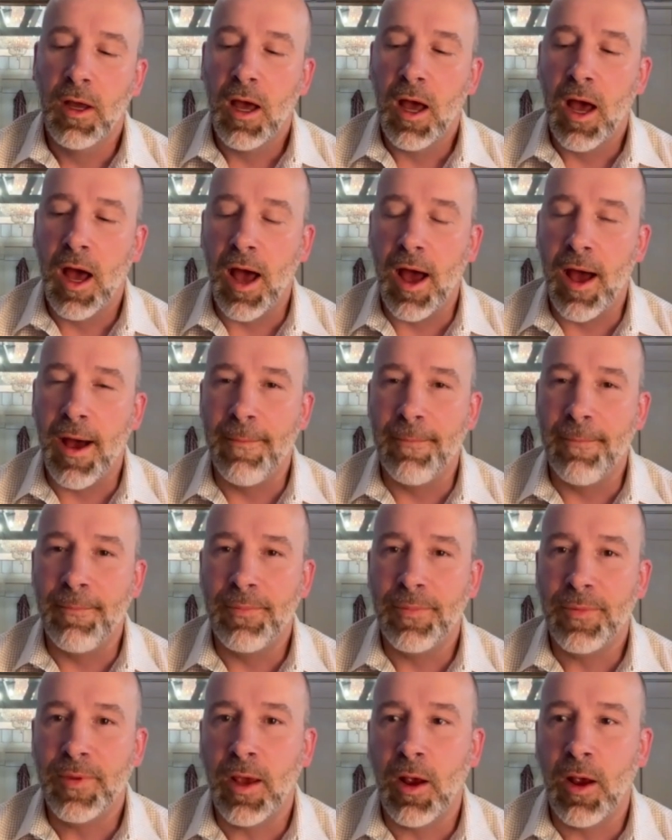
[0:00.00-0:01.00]

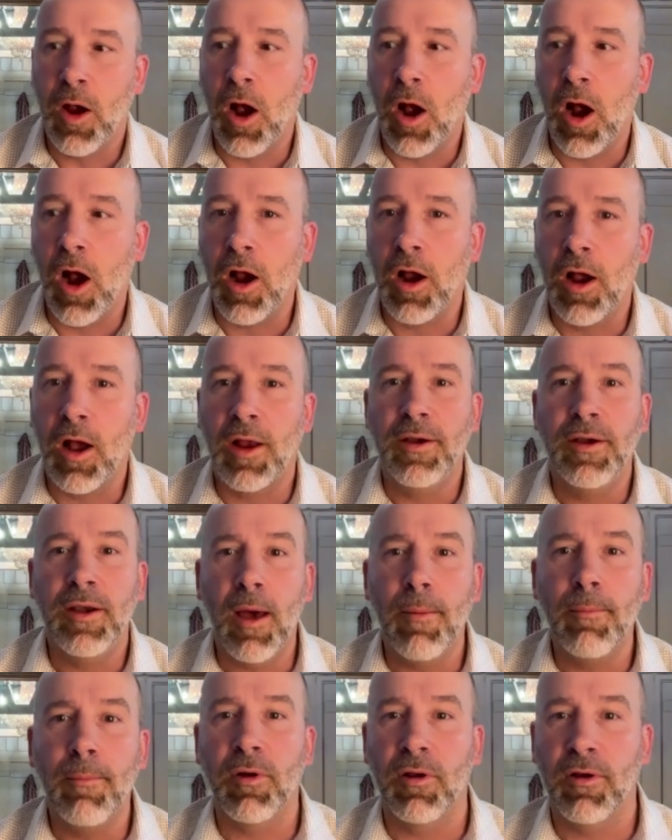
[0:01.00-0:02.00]
There are a
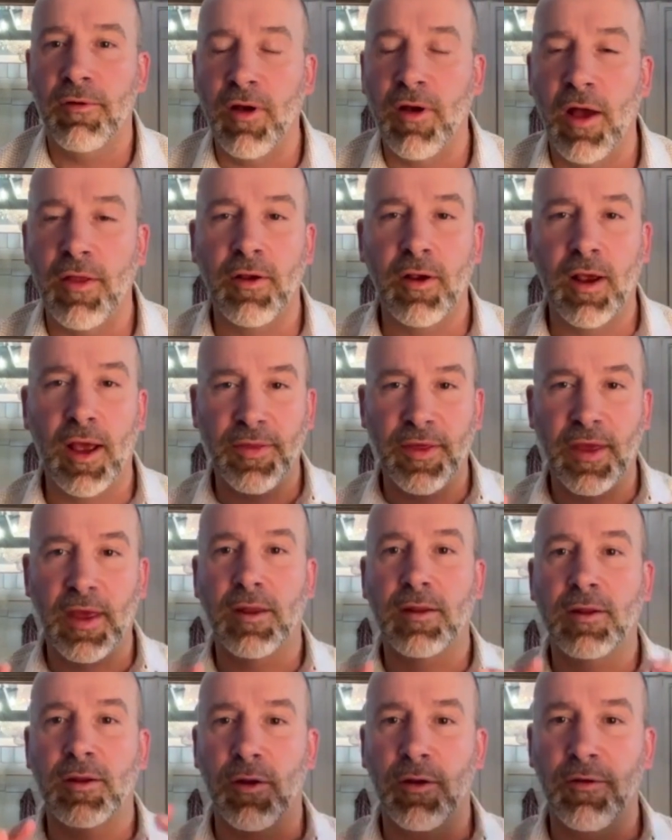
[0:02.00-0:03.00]
number of other, I
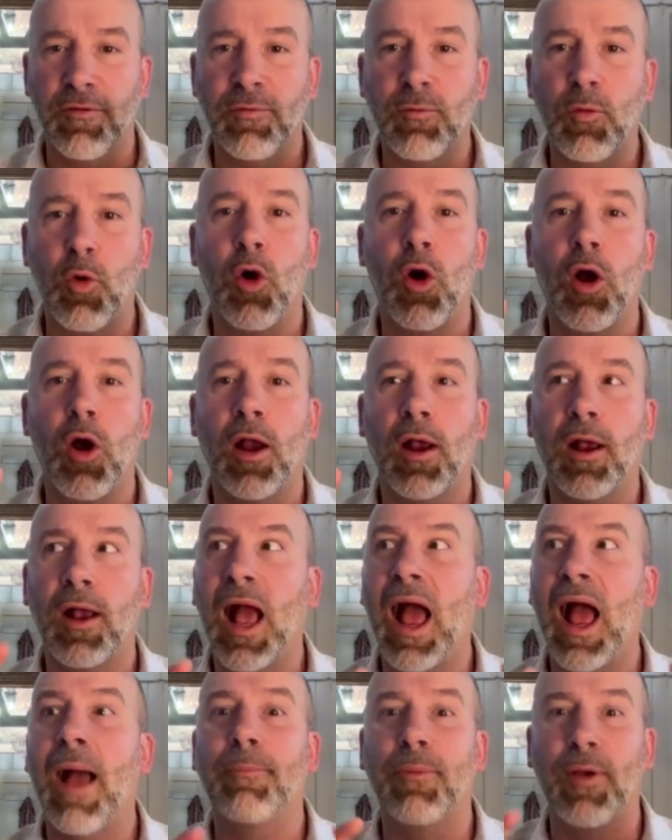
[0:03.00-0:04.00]
think, sort of more
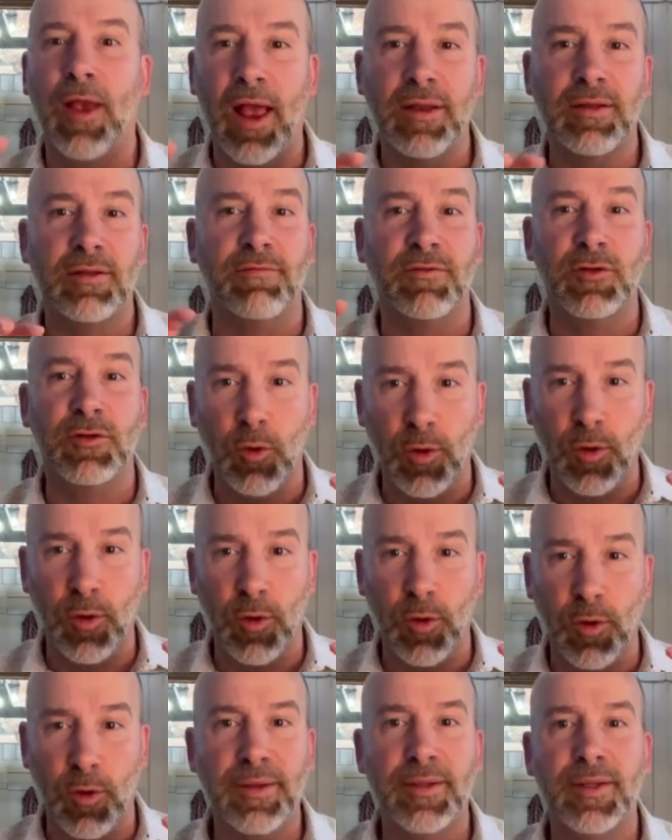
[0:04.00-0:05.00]
comprehensive tool
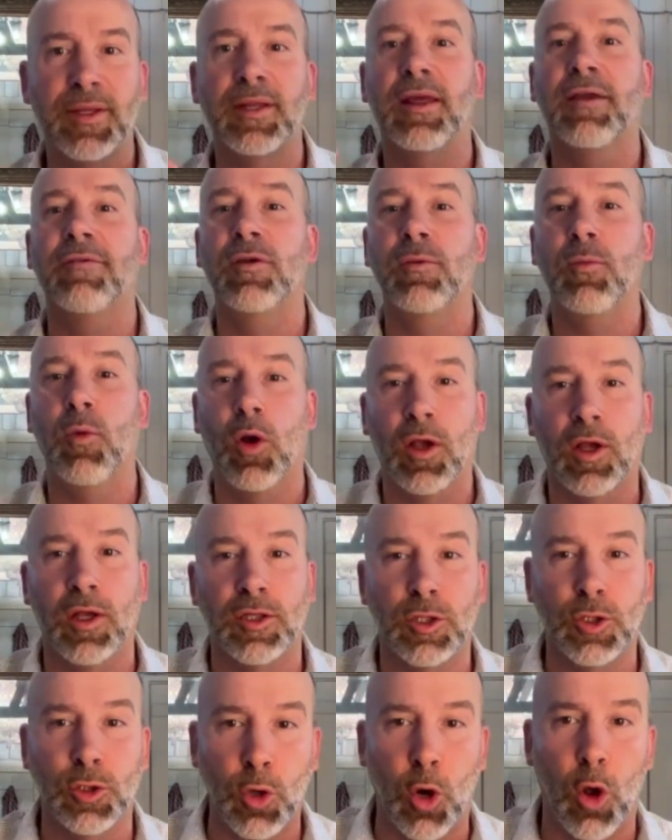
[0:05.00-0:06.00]
sets that give you more
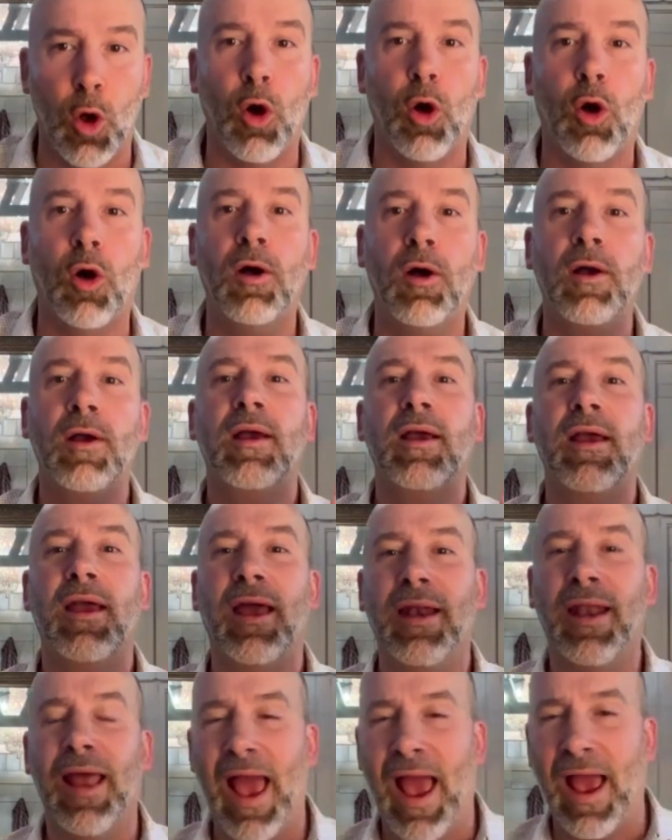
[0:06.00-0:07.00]
control
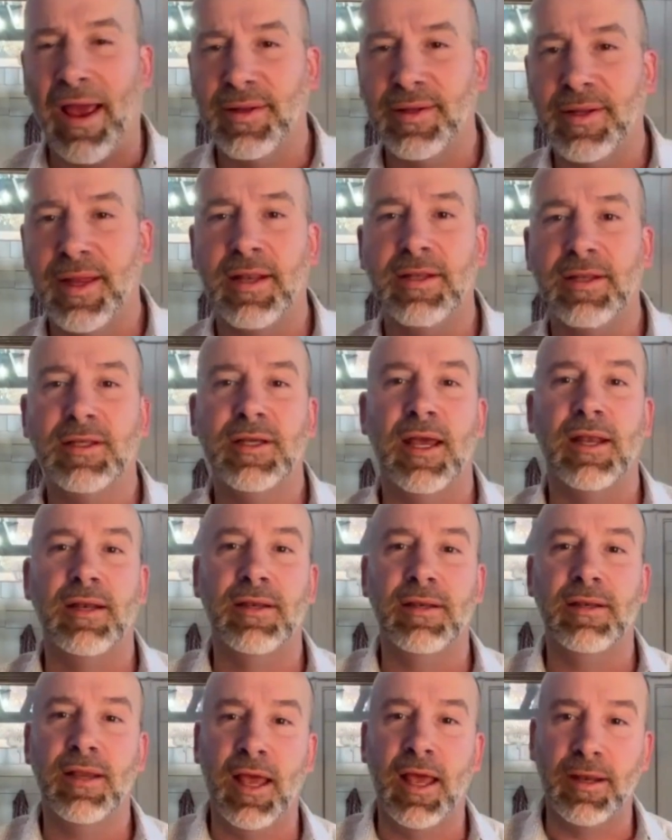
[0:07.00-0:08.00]
and accent
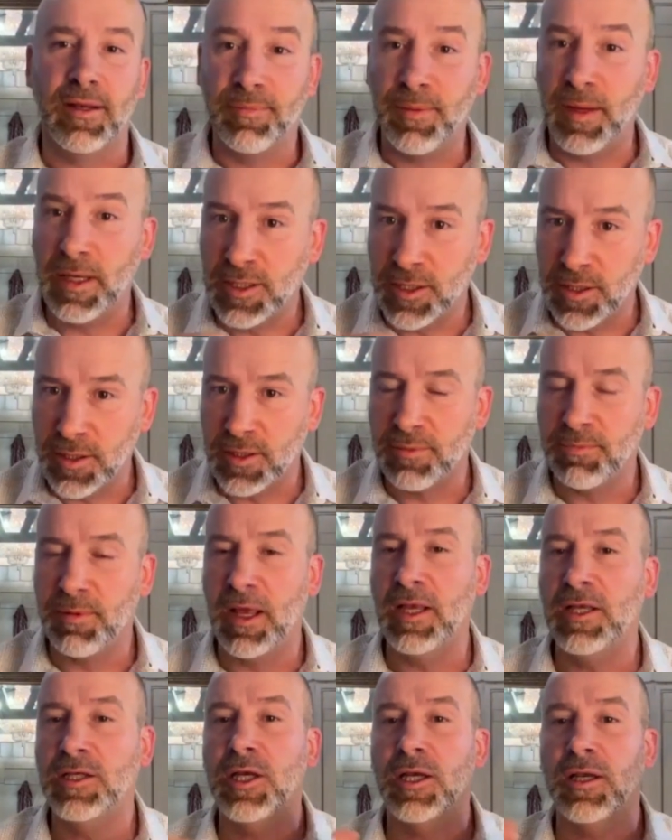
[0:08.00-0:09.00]
and speech to
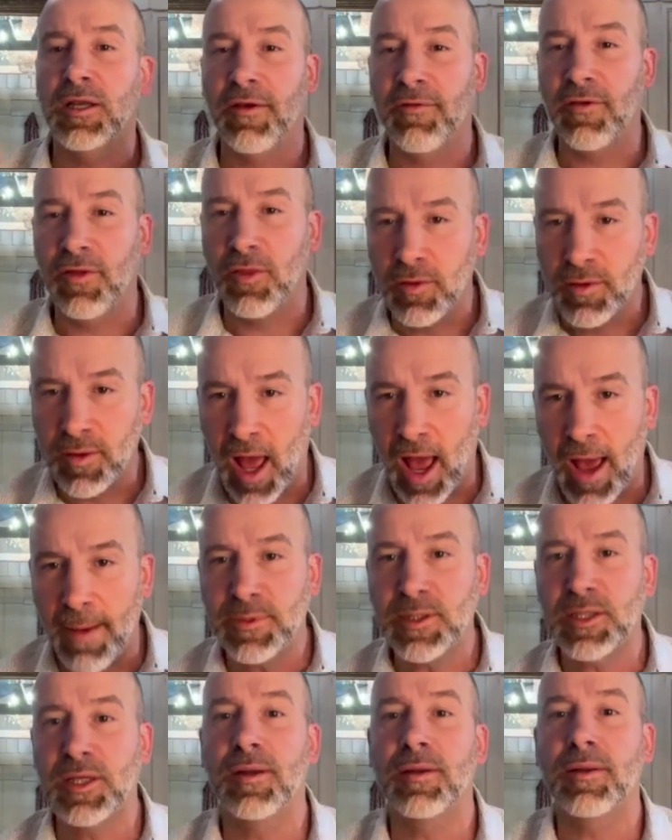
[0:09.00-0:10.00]
speech and giving those
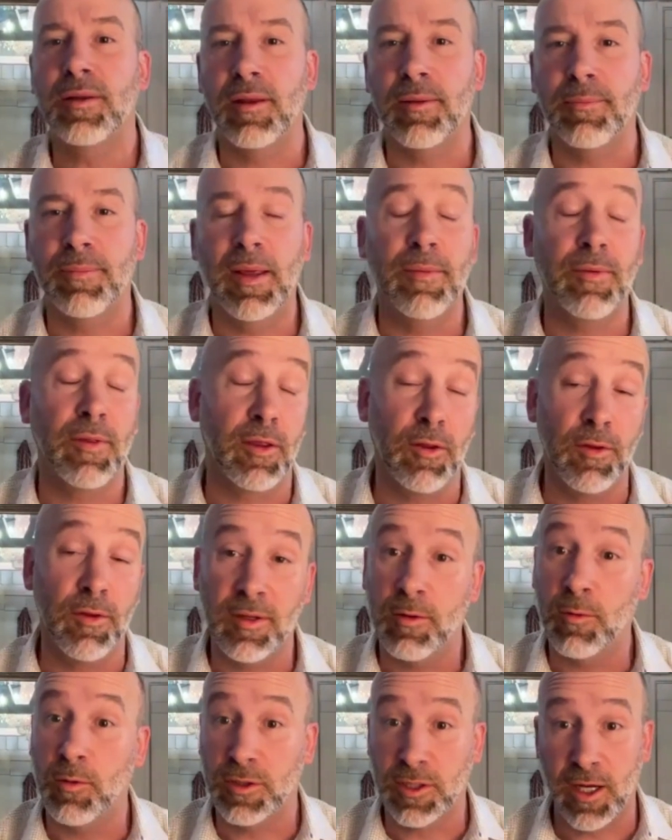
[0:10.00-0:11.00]
options to the people that use
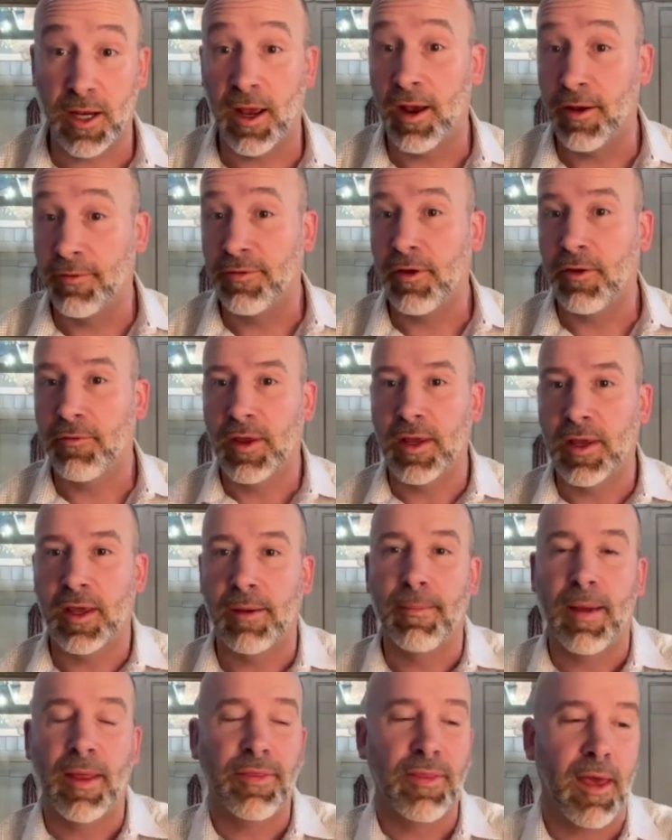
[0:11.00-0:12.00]
it, which I really
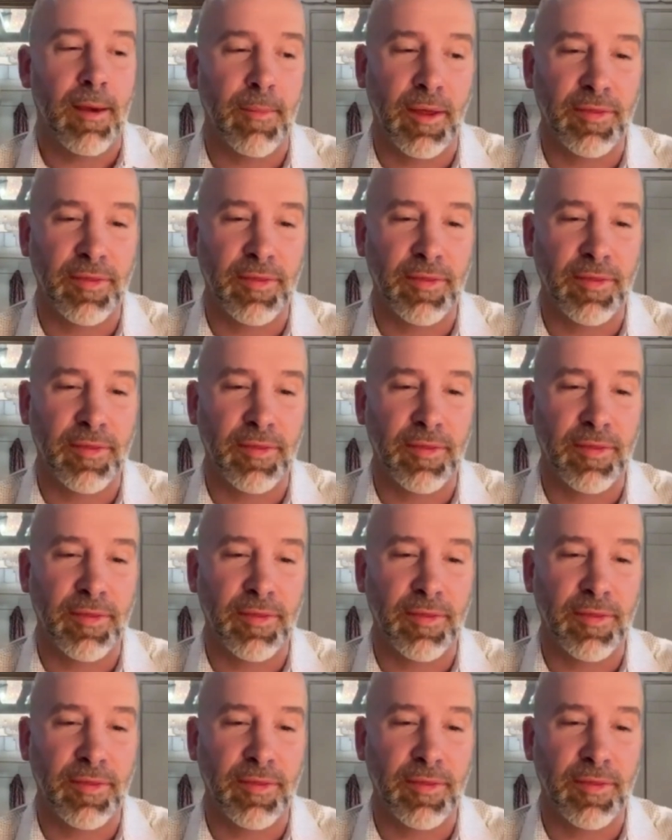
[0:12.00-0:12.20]
commend them.